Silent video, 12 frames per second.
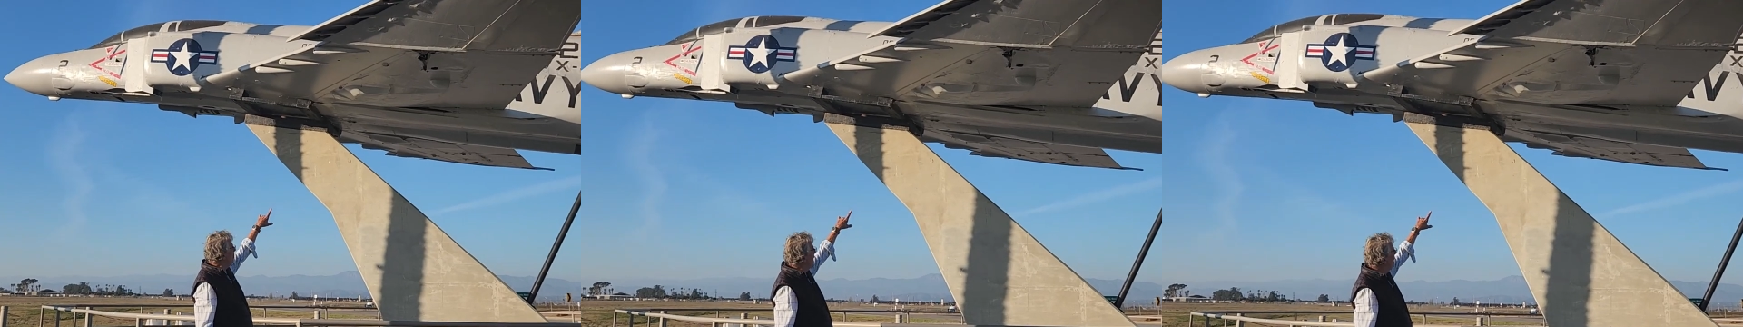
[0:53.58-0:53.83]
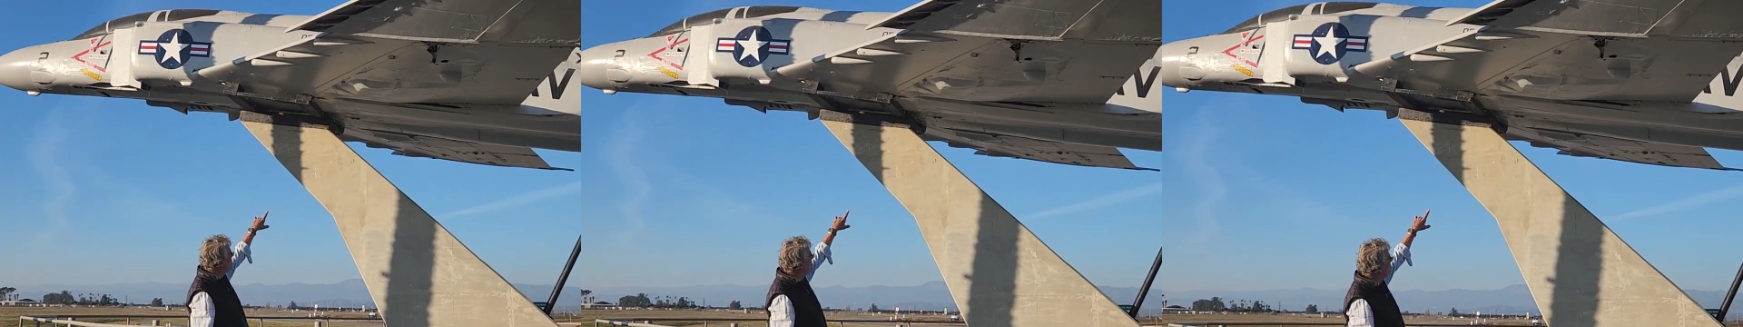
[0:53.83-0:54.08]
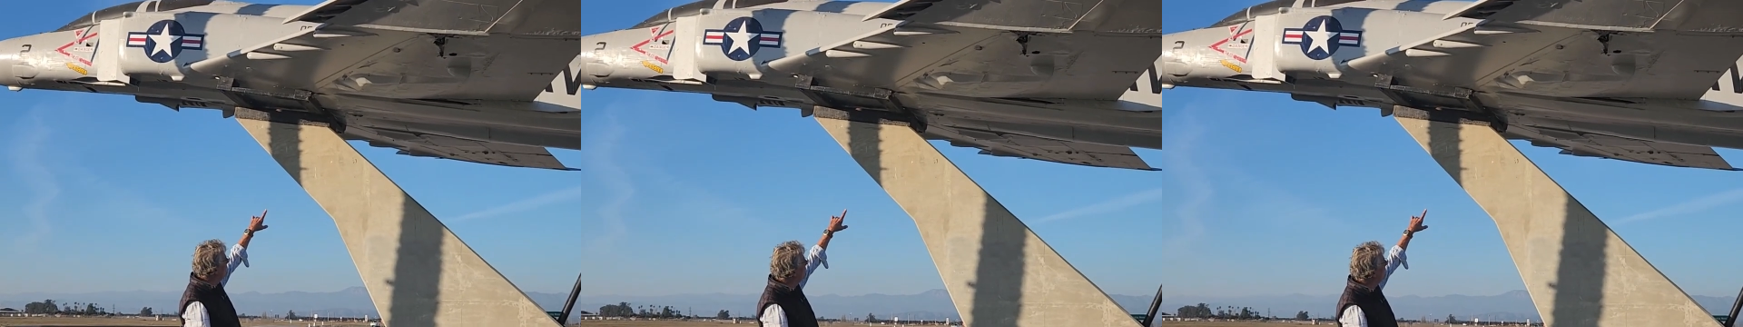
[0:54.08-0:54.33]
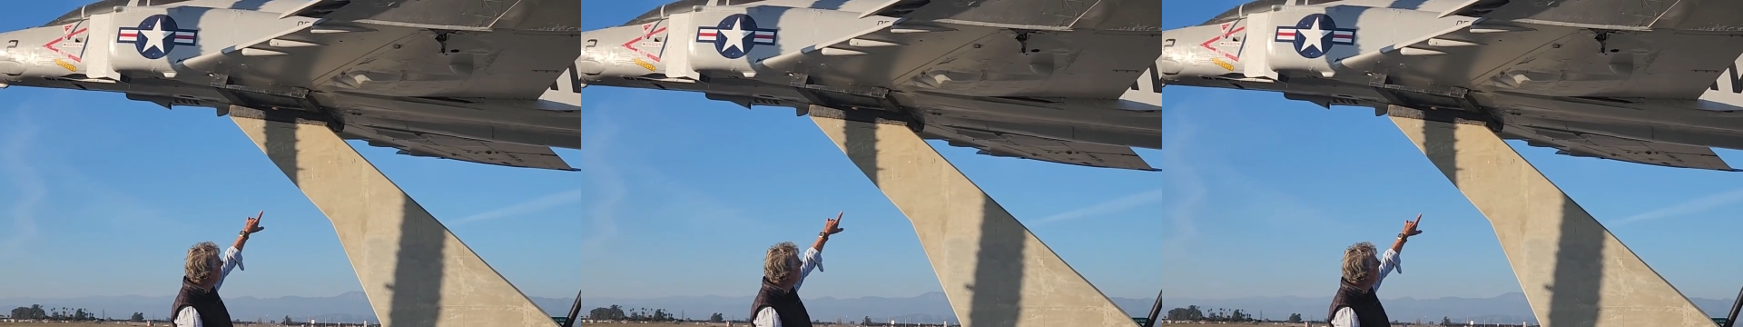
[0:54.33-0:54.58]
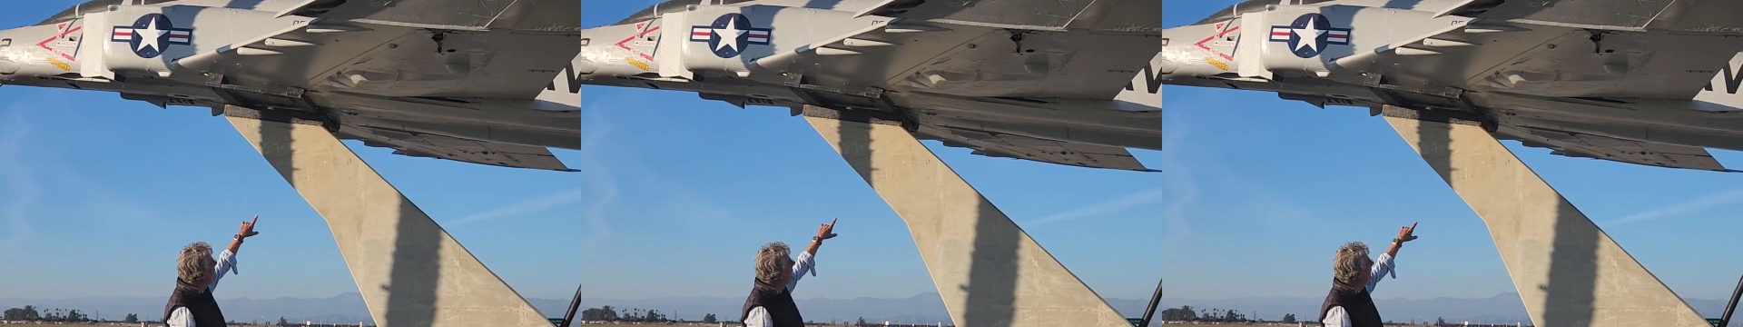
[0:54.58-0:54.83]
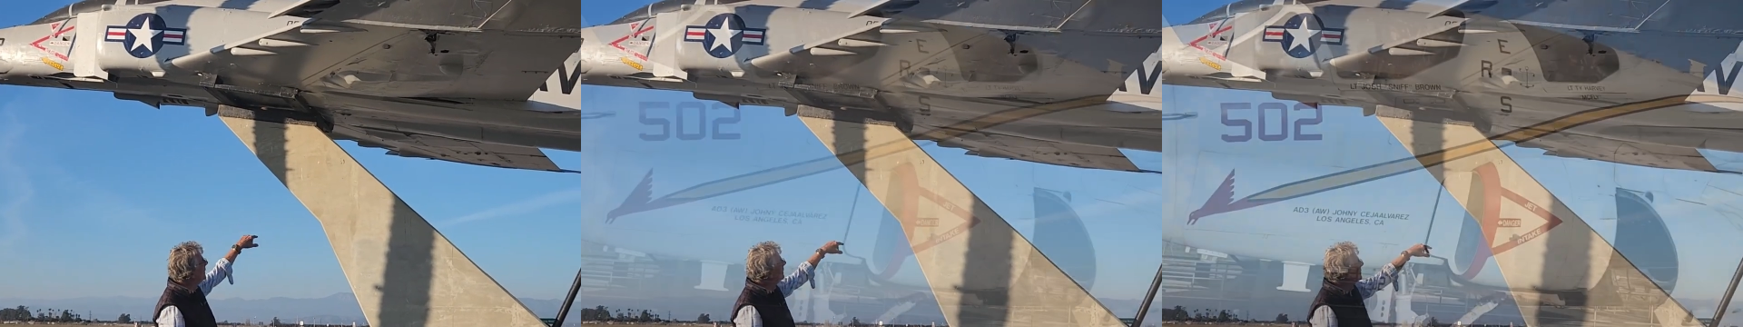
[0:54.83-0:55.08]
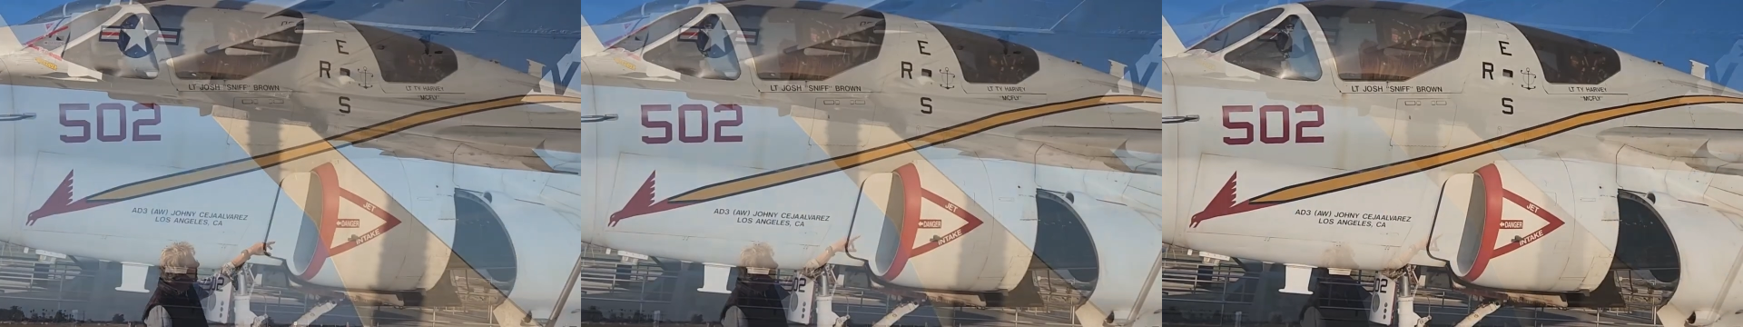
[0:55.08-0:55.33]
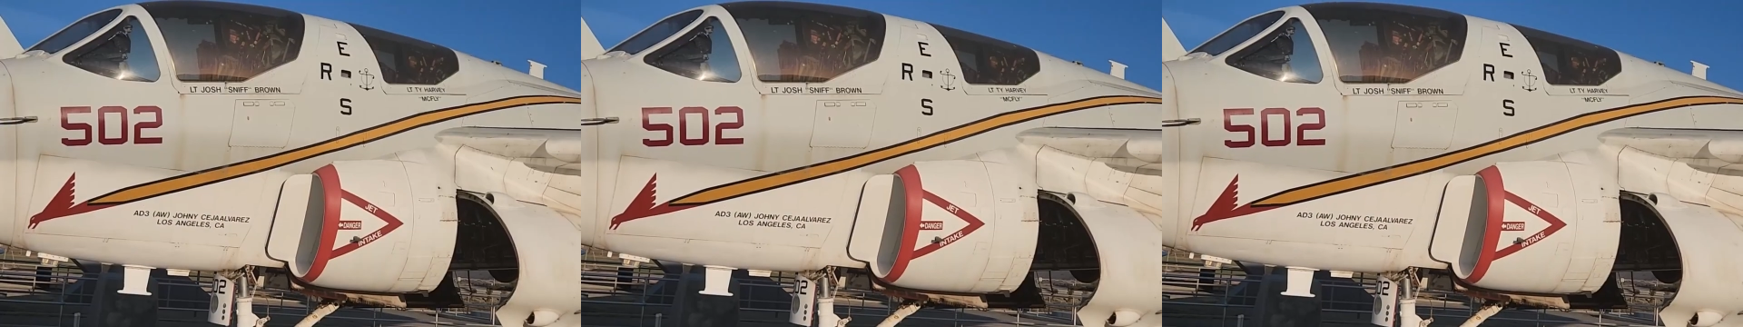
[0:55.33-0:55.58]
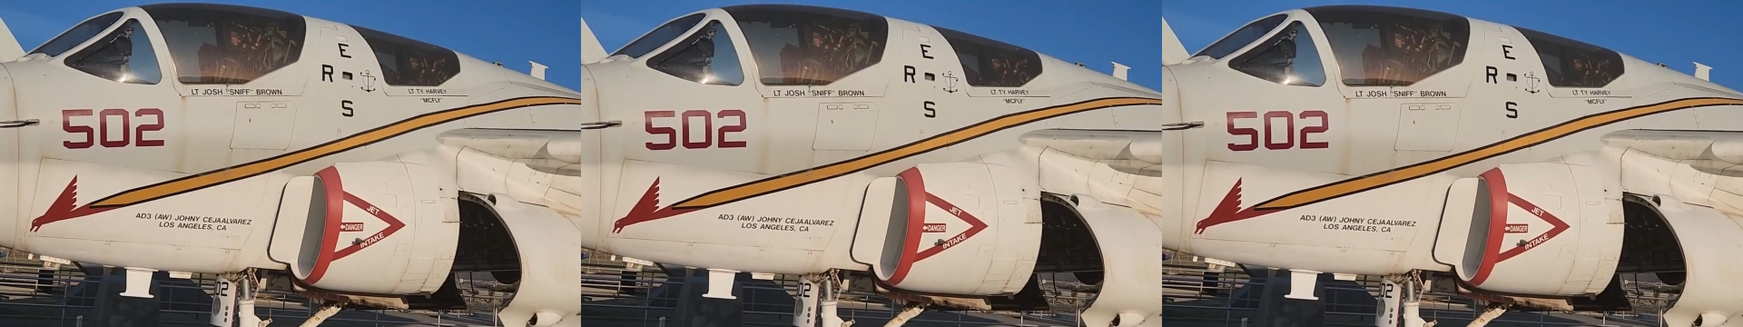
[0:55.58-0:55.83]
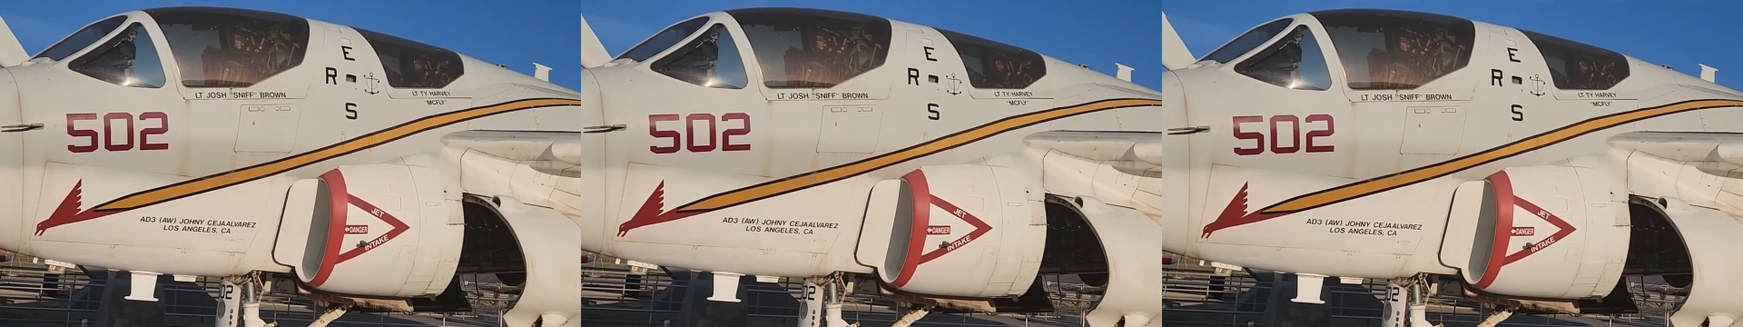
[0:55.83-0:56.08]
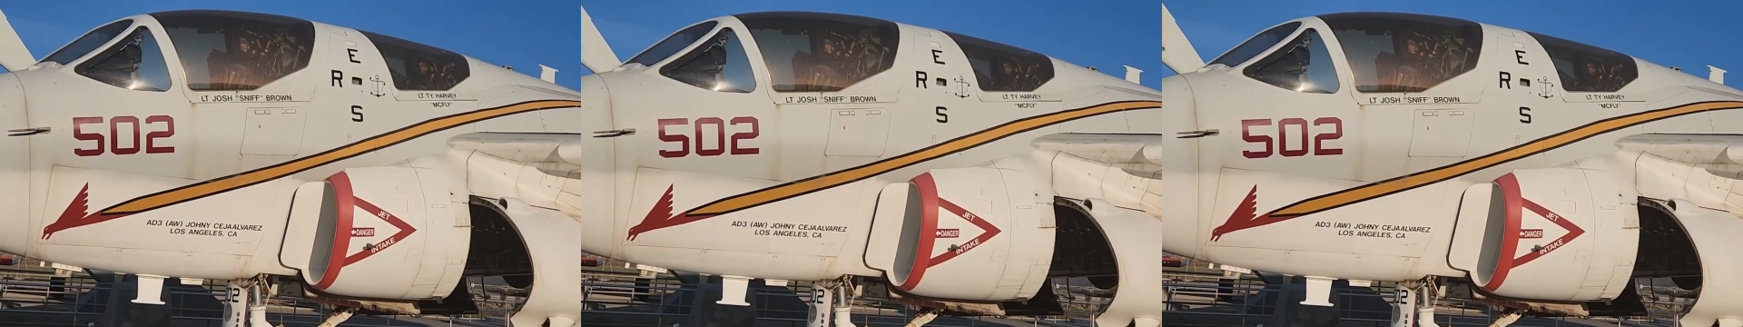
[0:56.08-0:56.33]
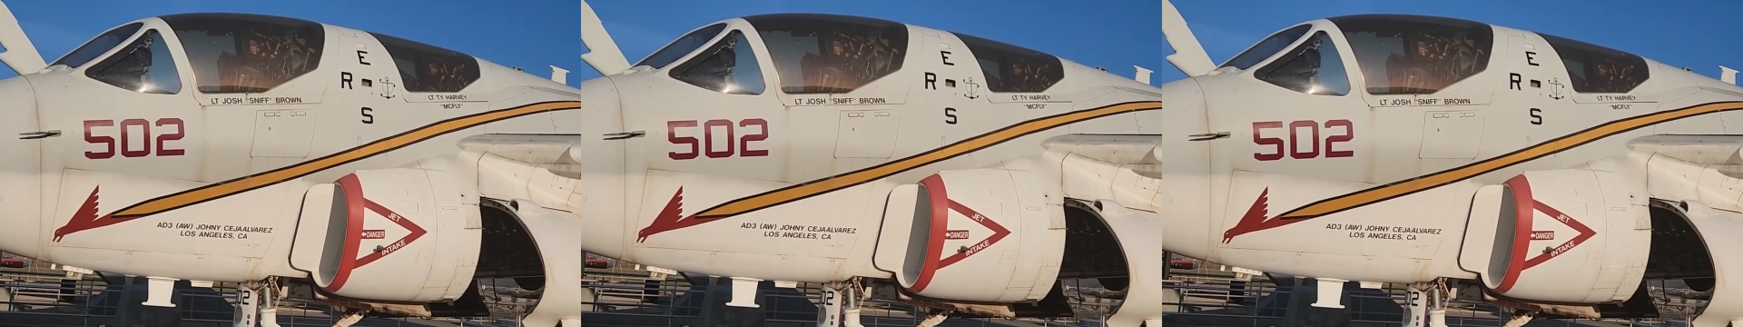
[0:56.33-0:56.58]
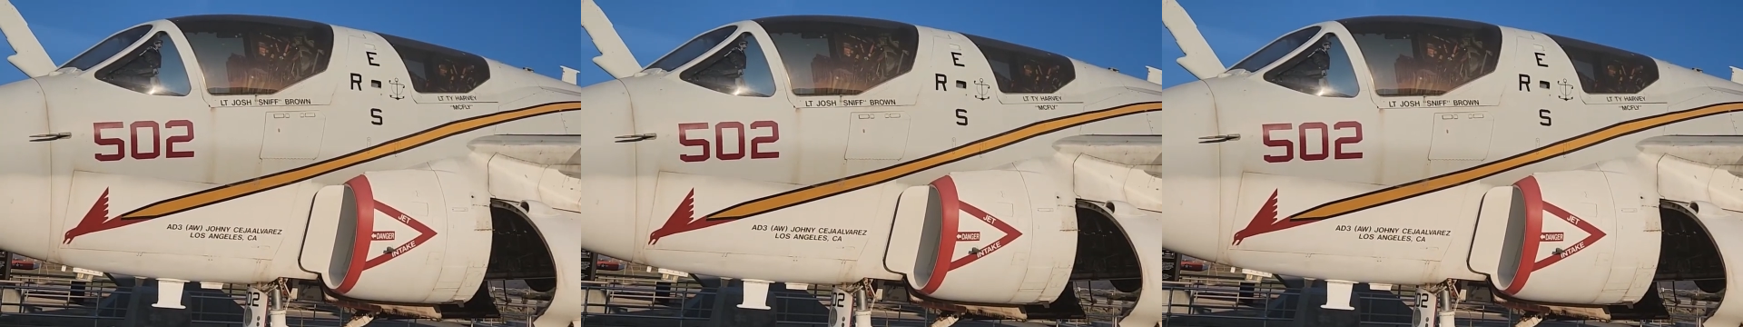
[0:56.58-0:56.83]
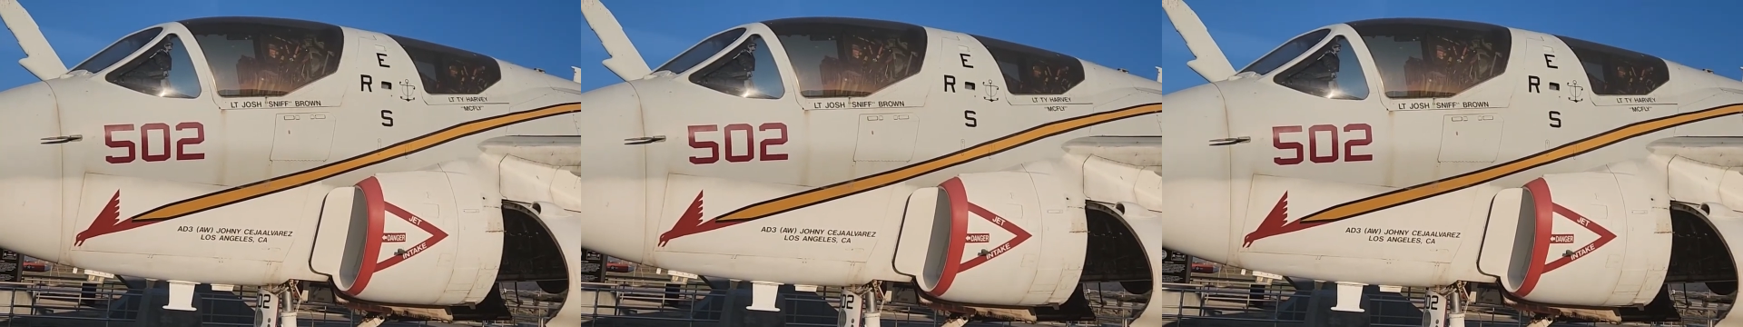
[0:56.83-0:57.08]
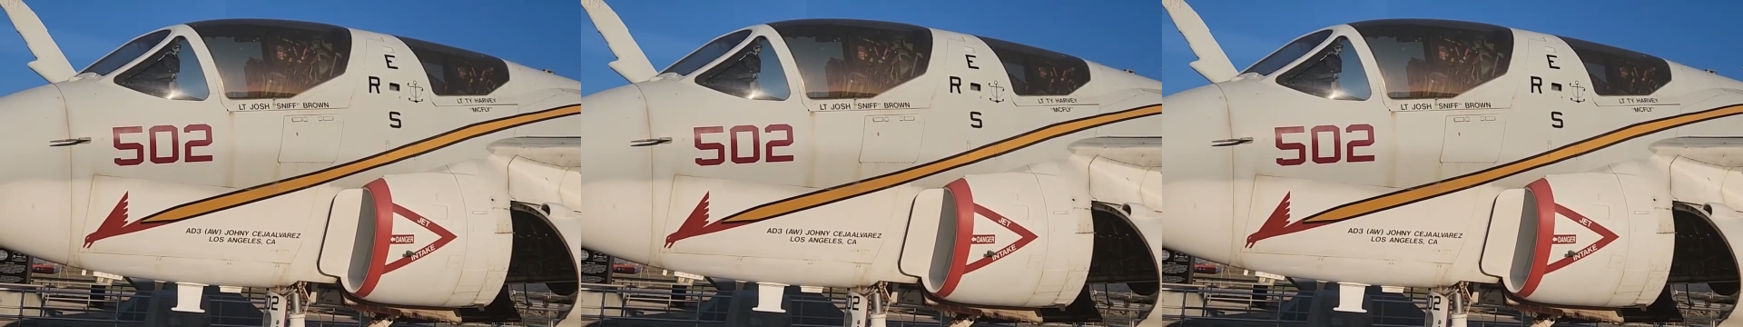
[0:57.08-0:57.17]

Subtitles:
[unreadable: no face in view]